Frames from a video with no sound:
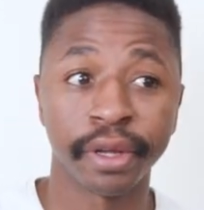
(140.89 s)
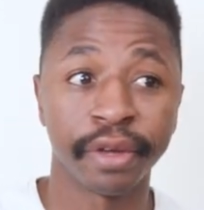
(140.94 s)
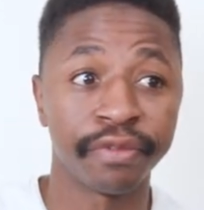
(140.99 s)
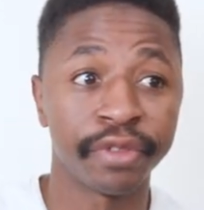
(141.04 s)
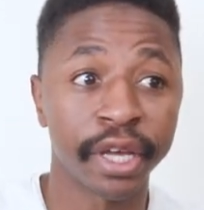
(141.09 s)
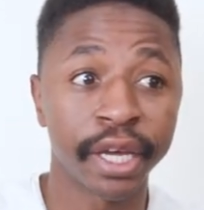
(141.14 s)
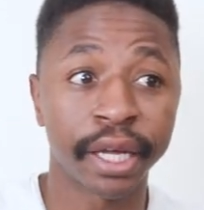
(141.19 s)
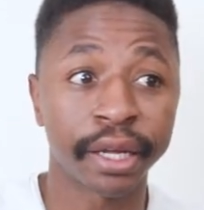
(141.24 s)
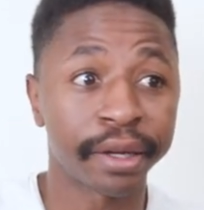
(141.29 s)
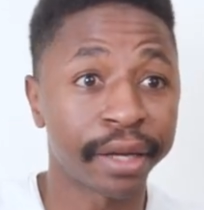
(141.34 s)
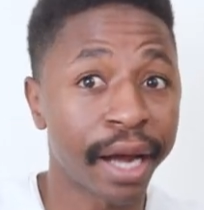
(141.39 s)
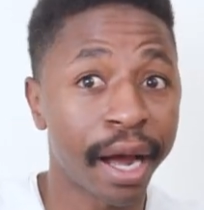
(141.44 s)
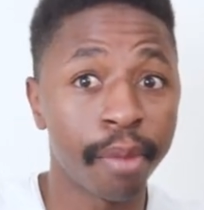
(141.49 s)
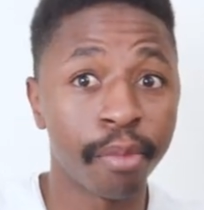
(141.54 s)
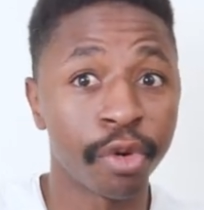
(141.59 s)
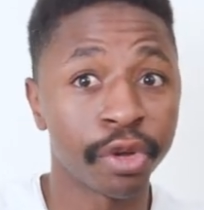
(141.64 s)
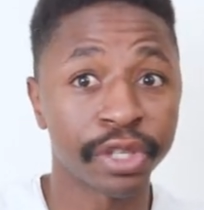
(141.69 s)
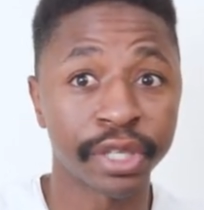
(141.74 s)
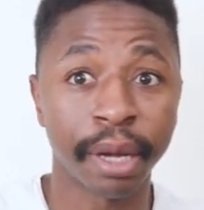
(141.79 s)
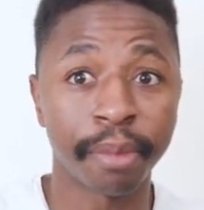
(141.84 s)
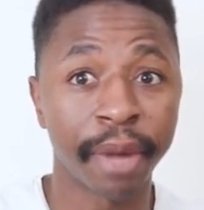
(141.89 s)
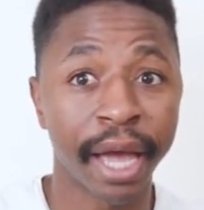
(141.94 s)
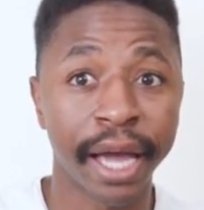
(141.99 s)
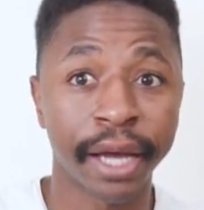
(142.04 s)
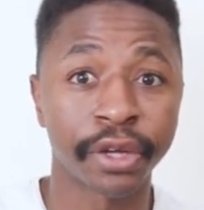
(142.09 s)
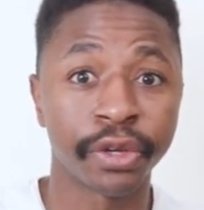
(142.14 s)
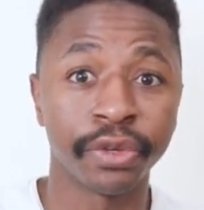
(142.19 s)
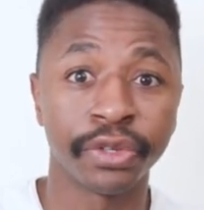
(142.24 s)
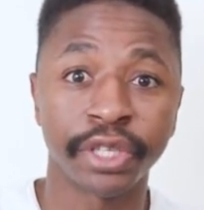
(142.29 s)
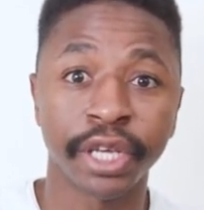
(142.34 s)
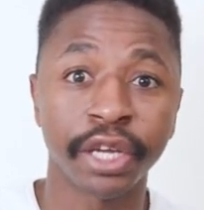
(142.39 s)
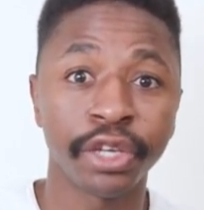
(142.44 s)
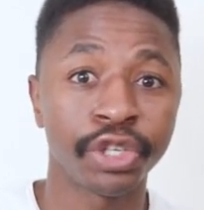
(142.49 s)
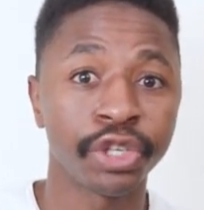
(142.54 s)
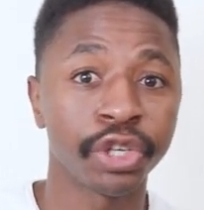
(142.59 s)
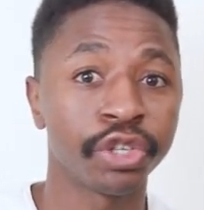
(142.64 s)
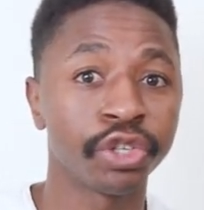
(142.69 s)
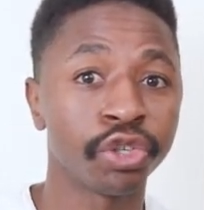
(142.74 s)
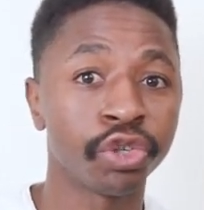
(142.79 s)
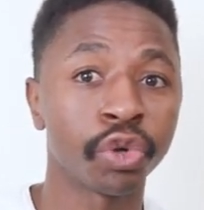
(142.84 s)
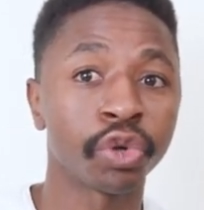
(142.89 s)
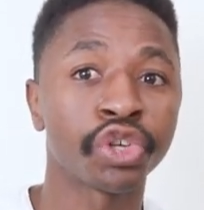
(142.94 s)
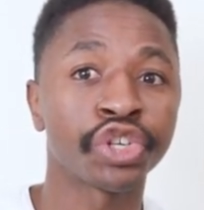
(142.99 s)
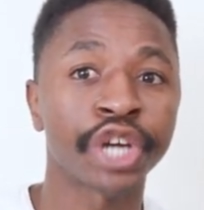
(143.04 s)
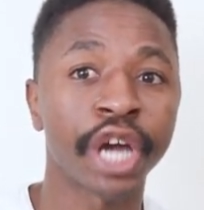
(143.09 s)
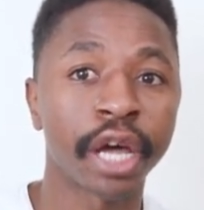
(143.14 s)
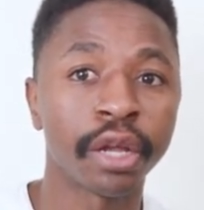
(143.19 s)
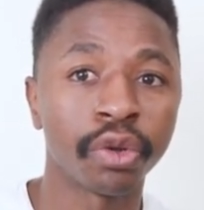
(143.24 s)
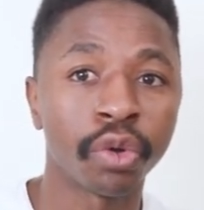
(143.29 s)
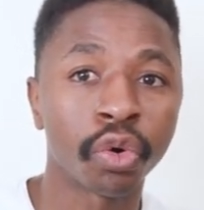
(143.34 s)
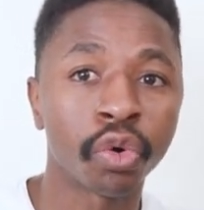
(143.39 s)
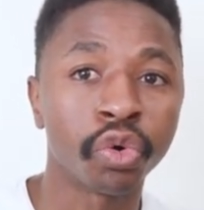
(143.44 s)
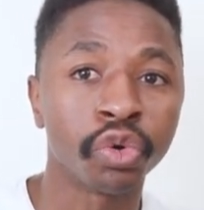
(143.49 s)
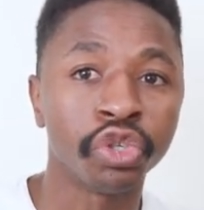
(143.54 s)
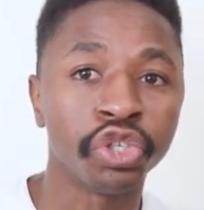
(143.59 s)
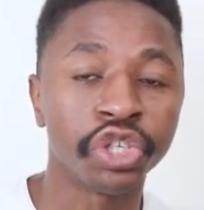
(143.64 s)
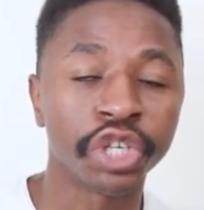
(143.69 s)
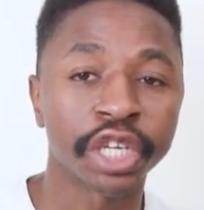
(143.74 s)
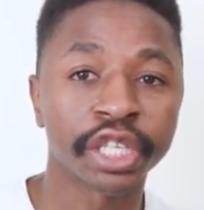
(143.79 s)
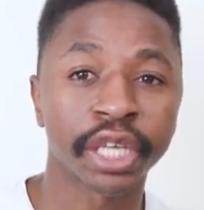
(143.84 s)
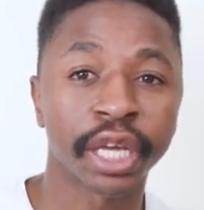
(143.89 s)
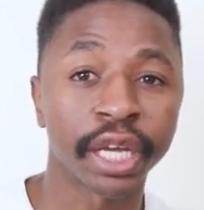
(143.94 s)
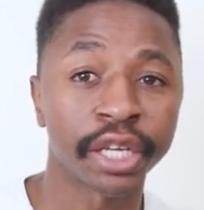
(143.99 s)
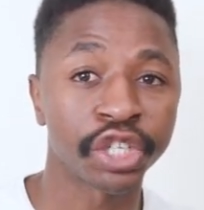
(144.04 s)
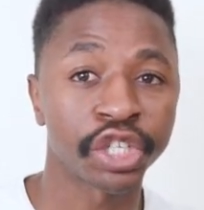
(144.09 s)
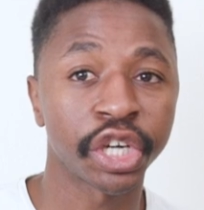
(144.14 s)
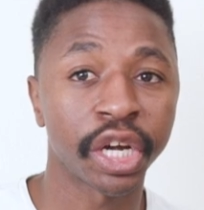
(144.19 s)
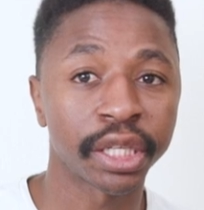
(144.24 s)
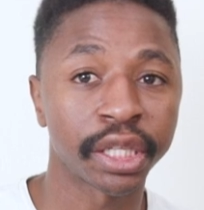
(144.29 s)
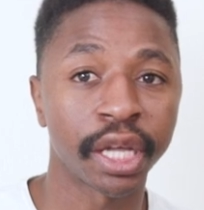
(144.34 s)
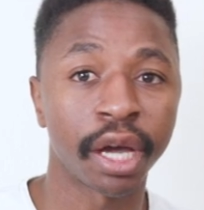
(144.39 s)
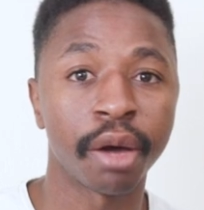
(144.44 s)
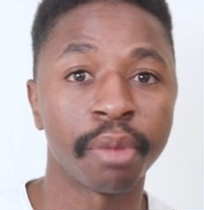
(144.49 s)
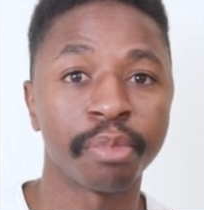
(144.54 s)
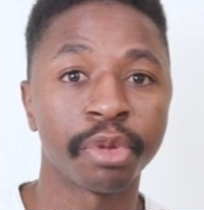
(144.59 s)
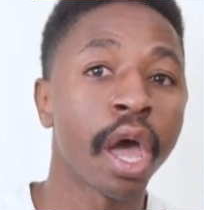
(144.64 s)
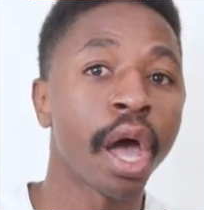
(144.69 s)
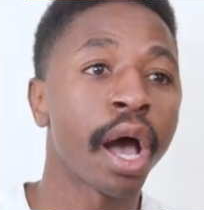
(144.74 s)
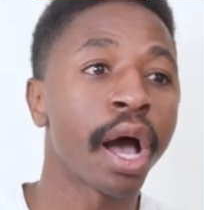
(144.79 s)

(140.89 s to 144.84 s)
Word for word: they come with some accusations, your channel could just get shut down.